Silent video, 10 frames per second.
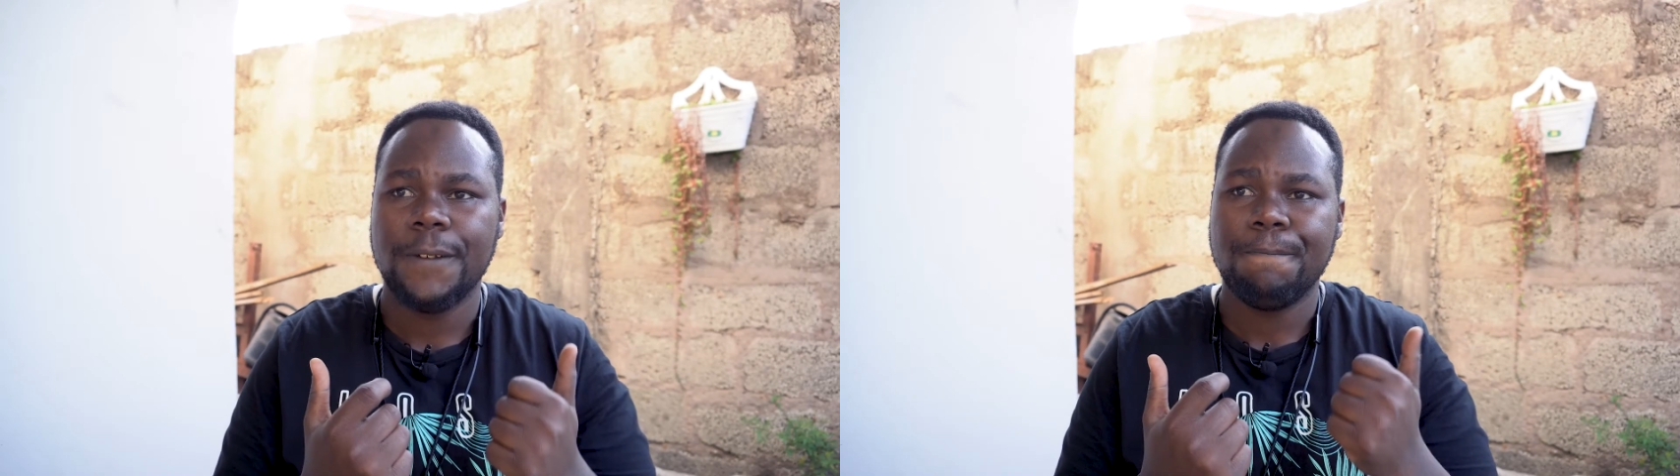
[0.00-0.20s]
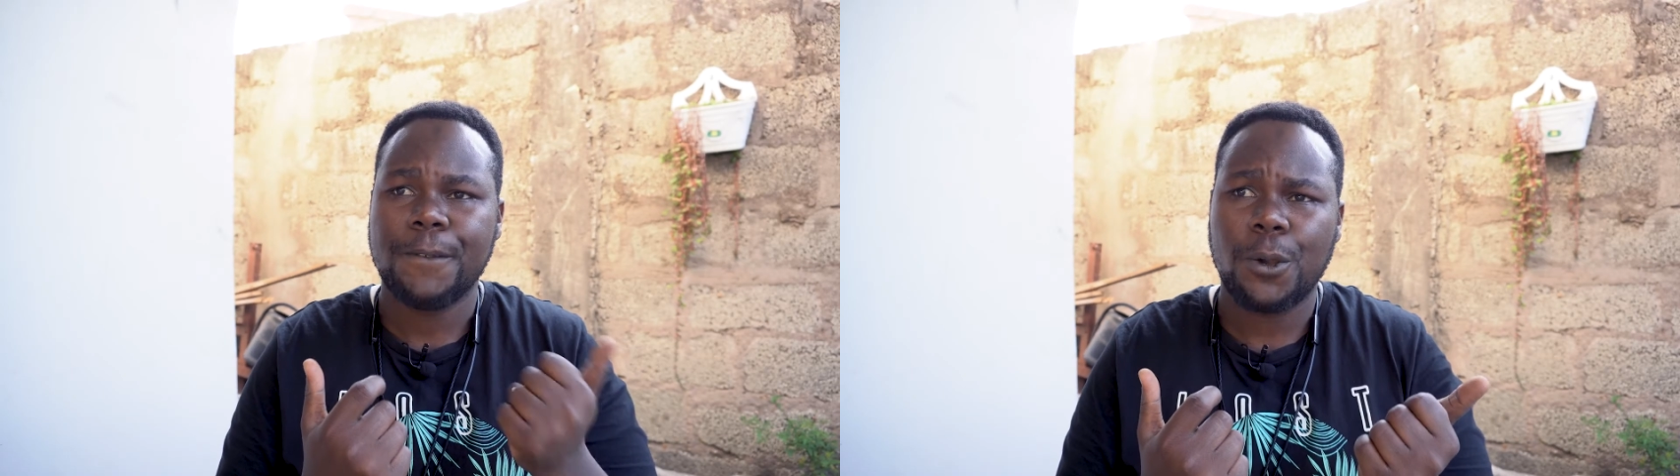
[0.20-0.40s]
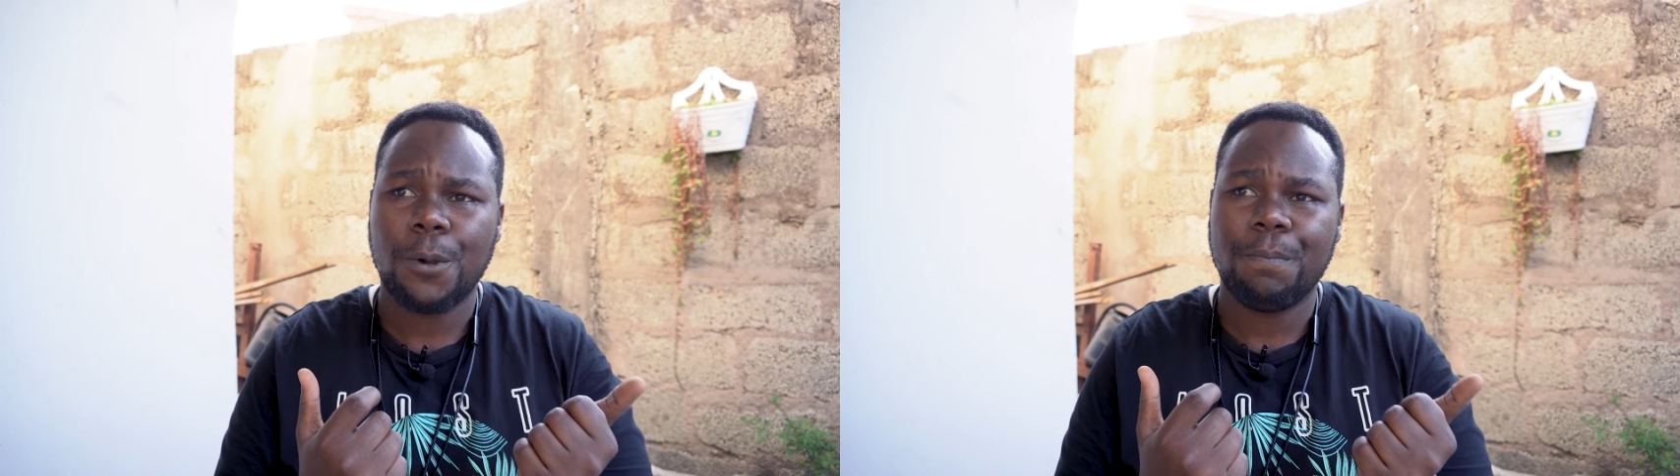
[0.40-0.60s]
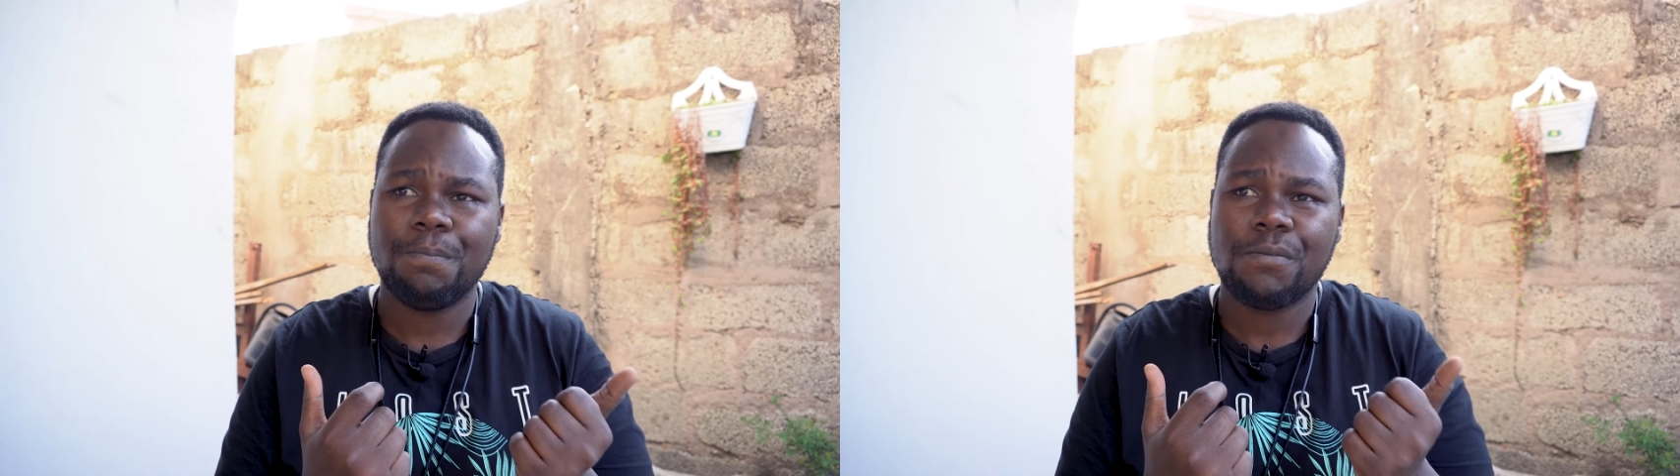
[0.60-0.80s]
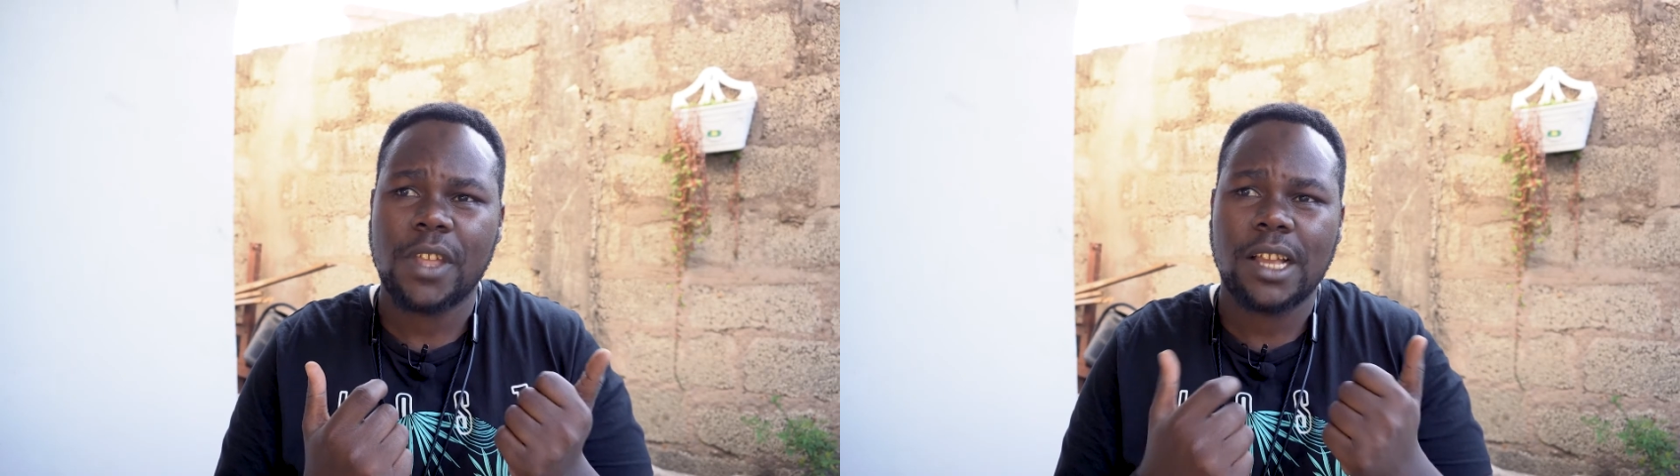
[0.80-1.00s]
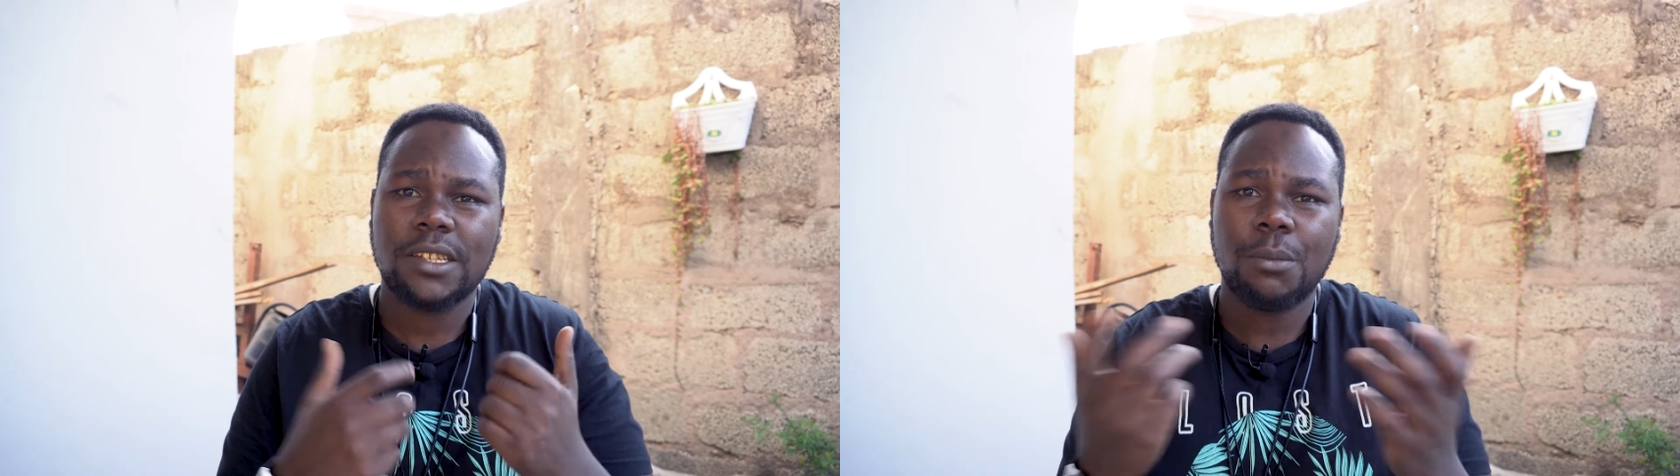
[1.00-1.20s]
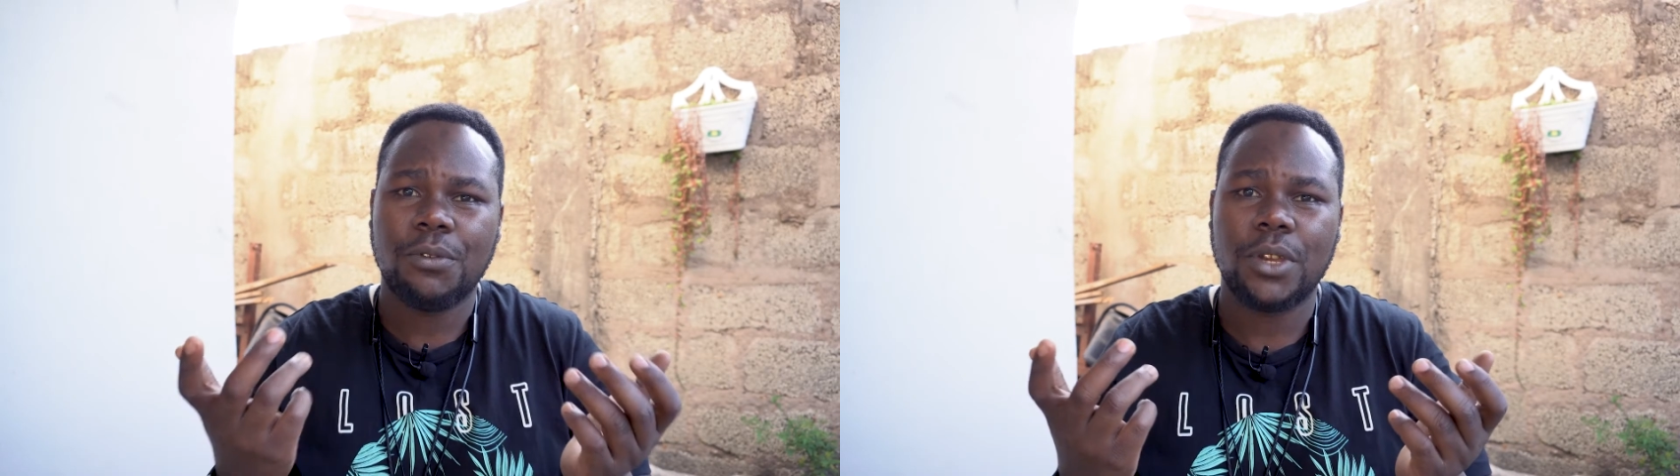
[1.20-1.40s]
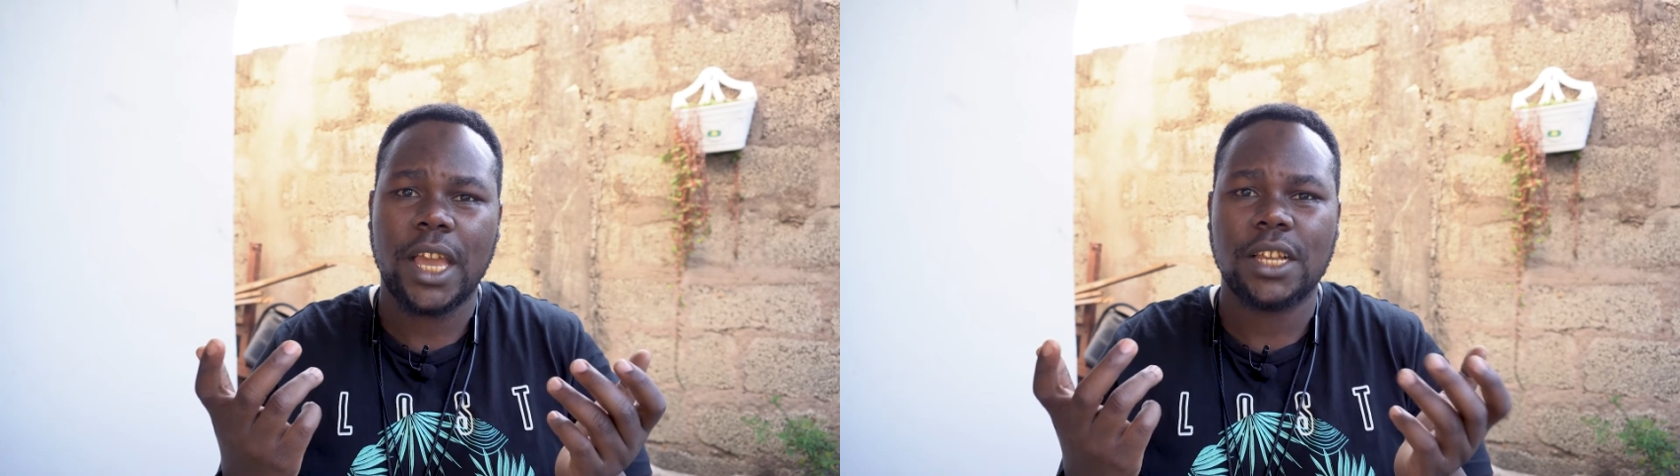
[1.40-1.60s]
So as some
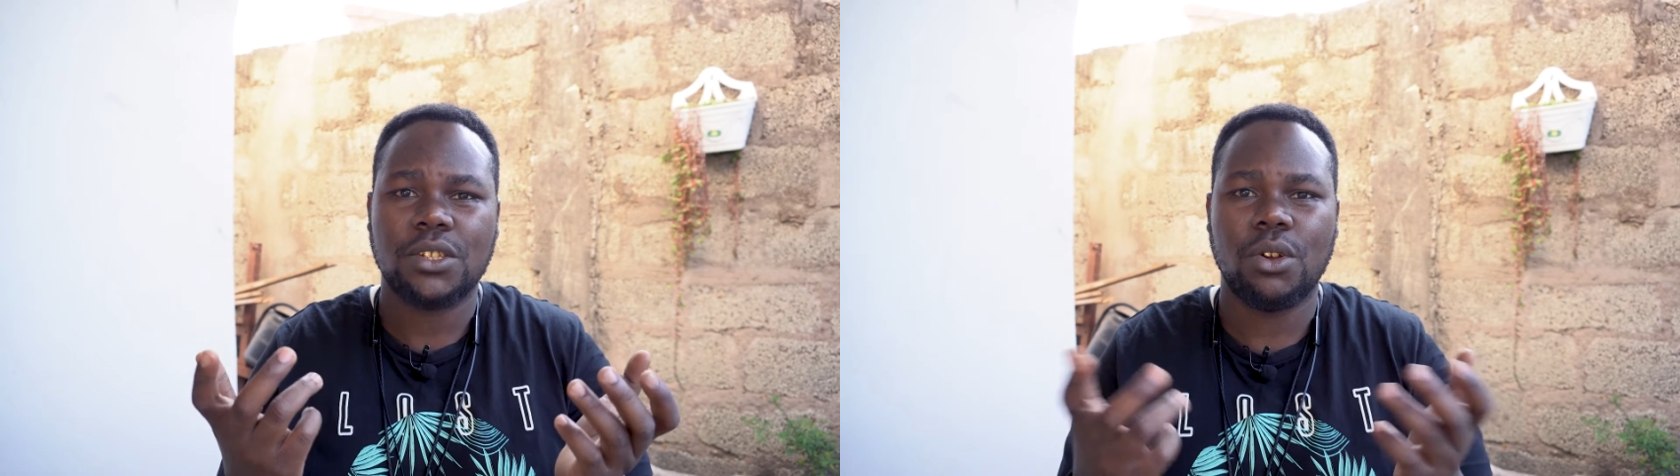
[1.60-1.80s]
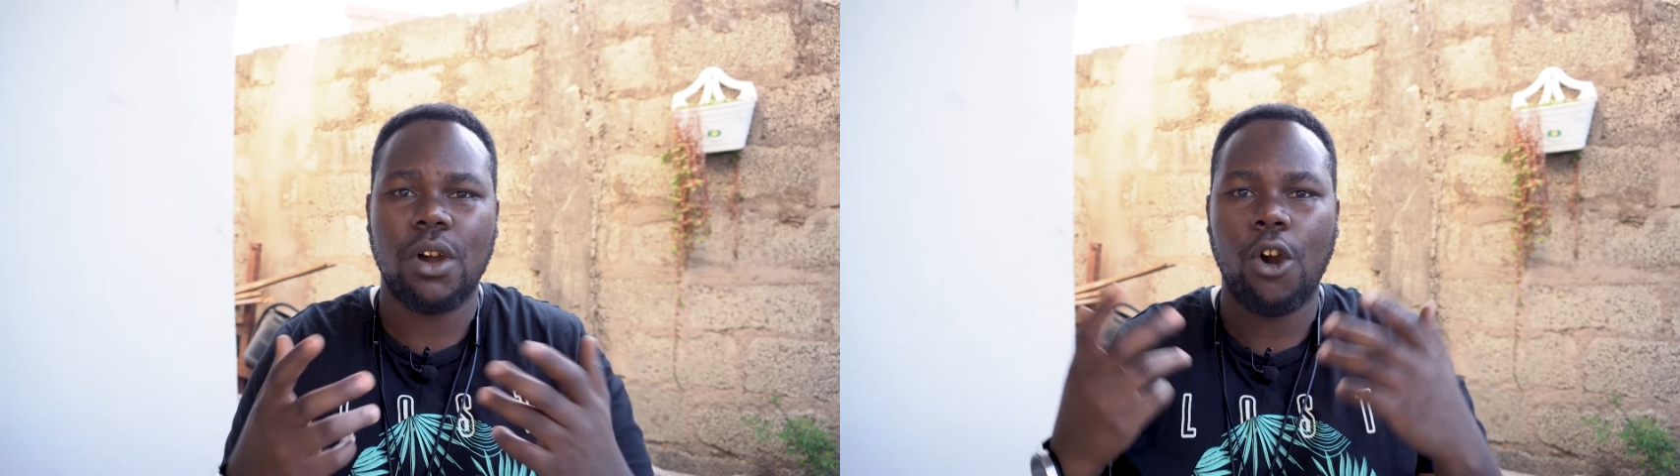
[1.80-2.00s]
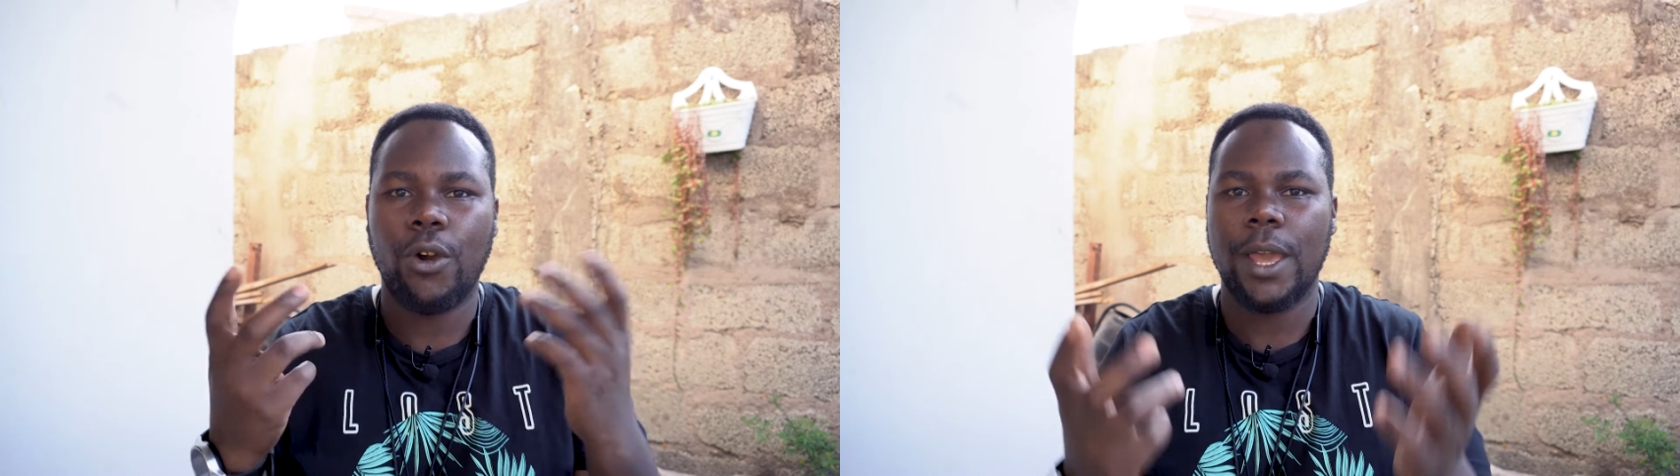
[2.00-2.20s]
of you guys know how